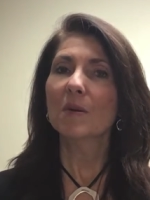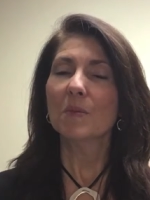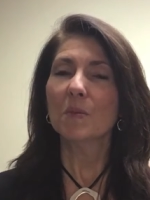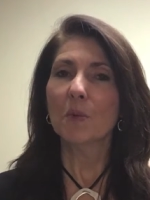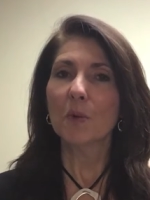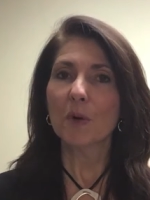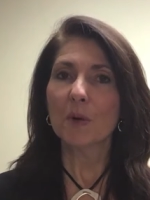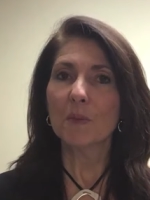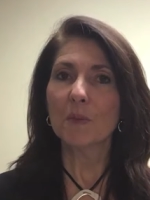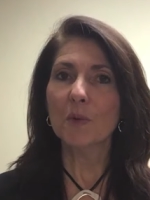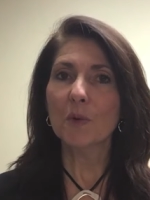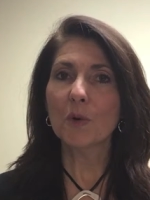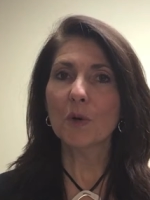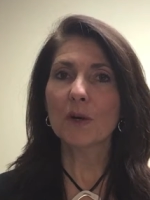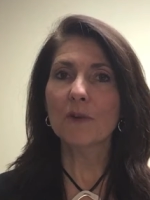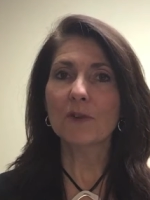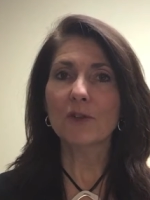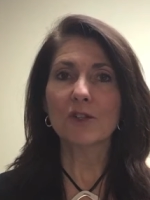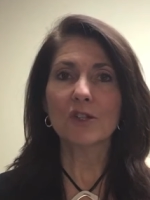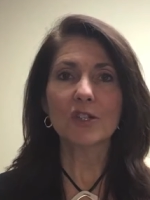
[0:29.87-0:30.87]
more and more
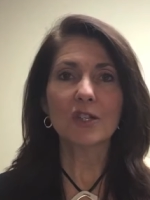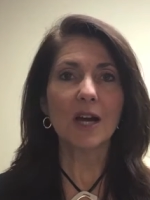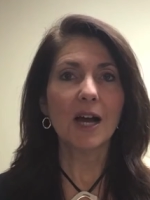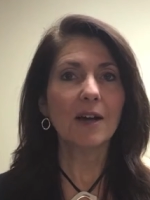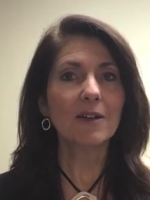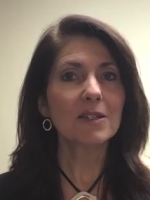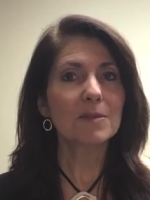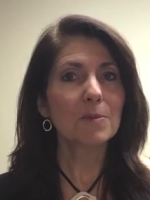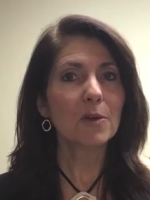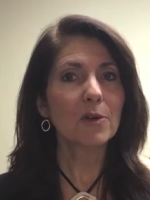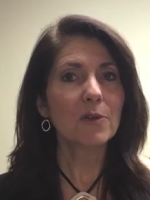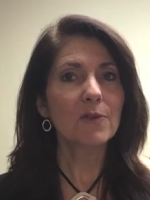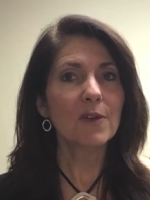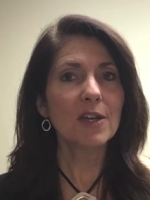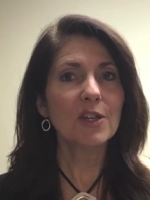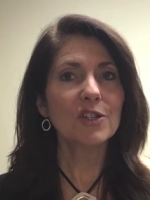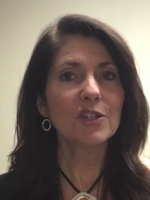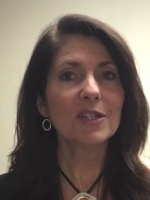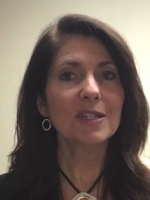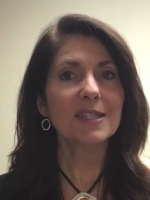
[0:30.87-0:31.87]
of your child's
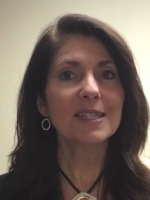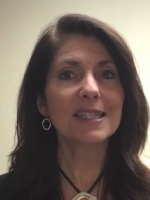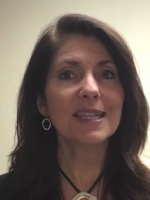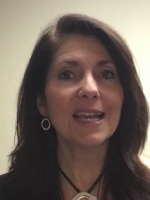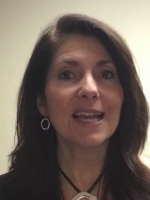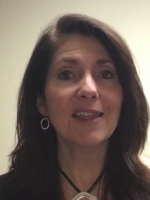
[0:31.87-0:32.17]
motivations,